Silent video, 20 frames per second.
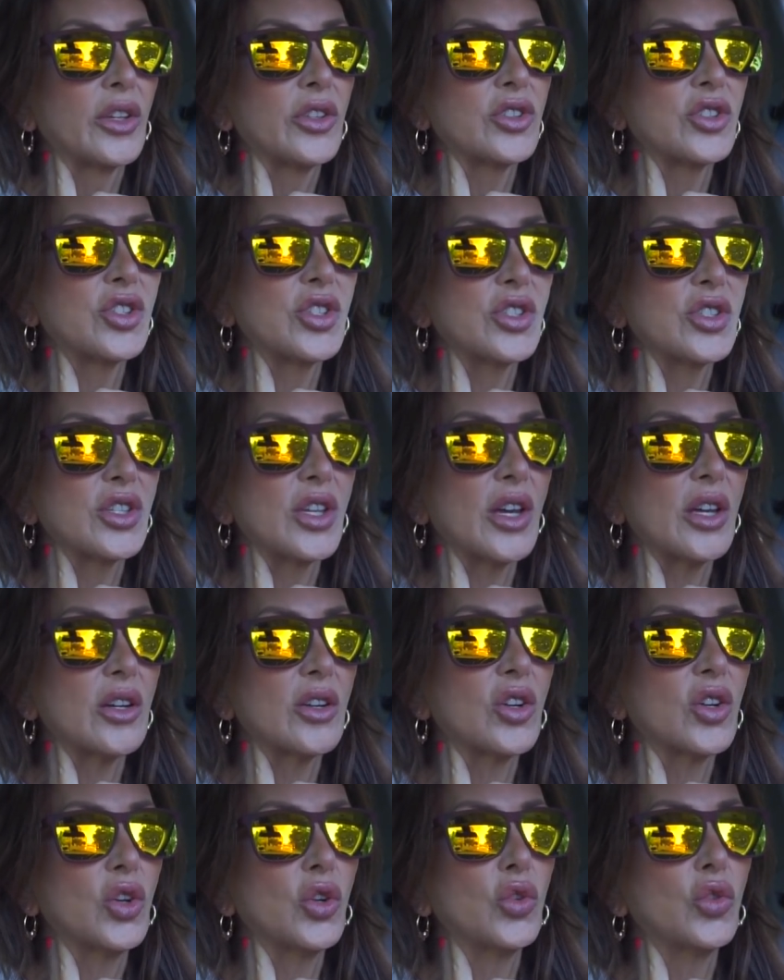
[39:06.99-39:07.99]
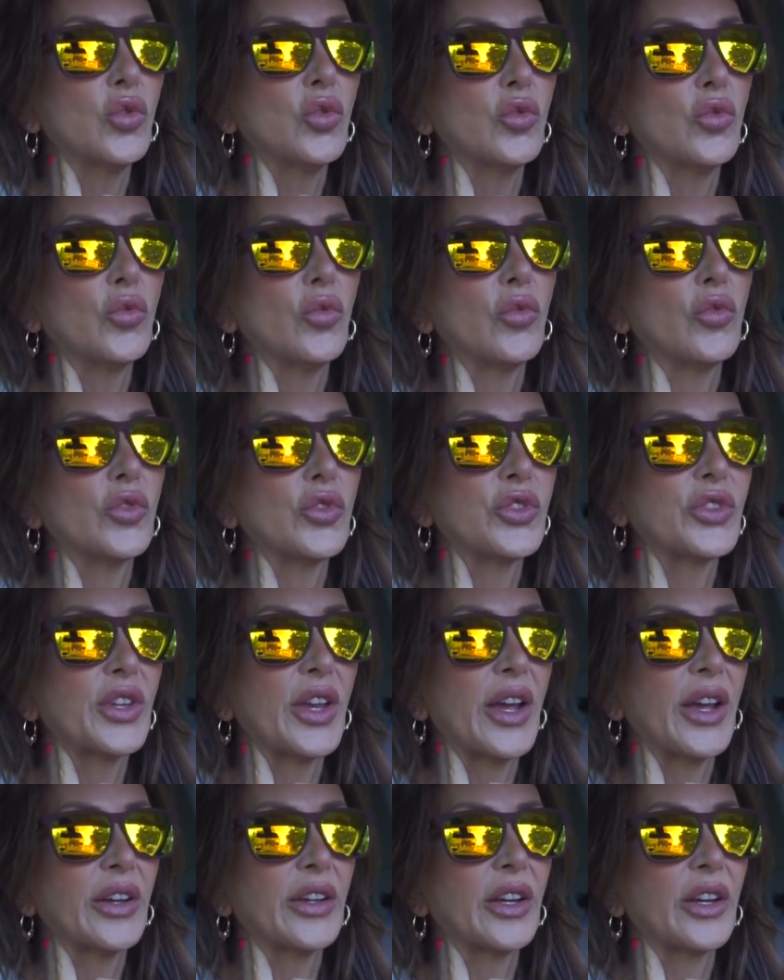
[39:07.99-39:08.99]
She's got a cool
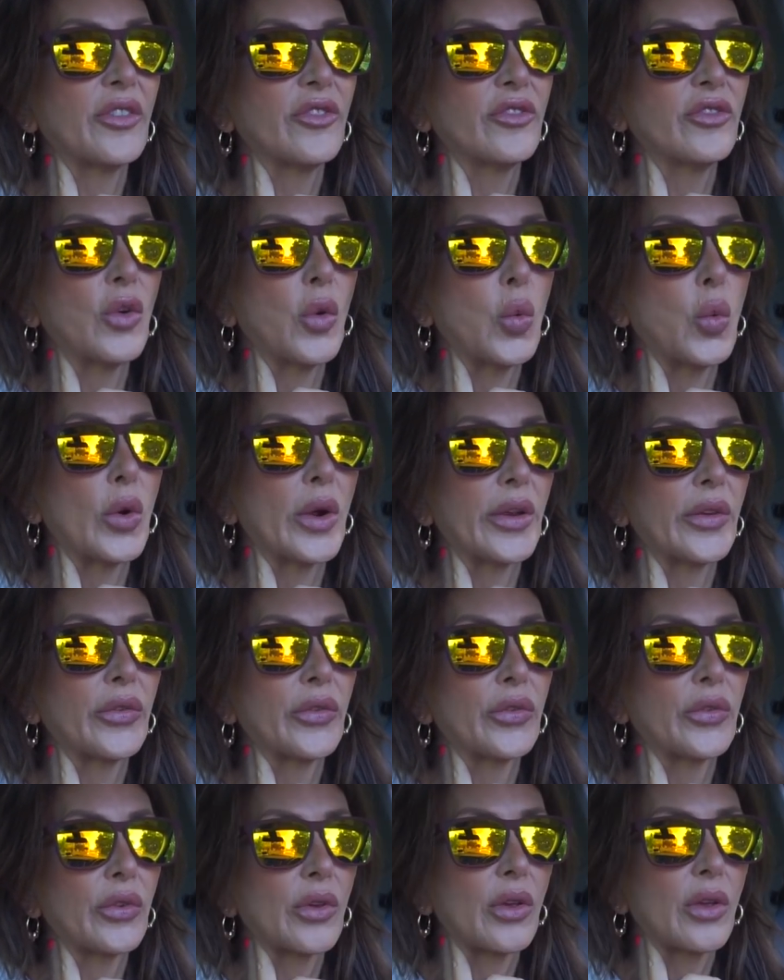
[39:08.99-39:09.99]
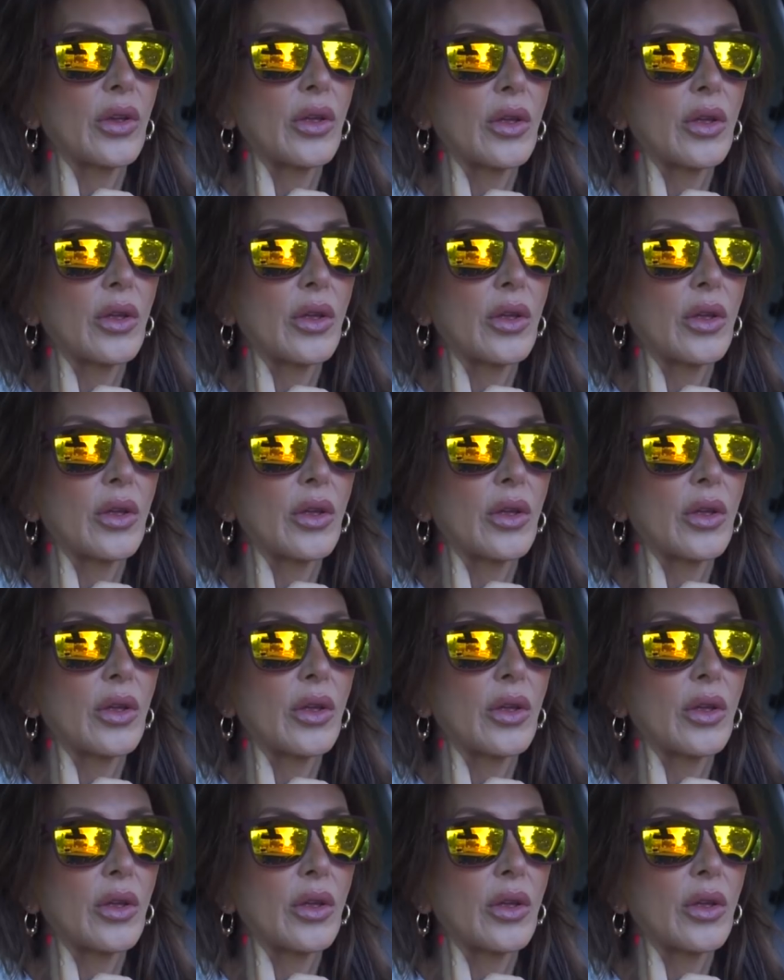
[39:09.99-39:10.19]
sounding voice,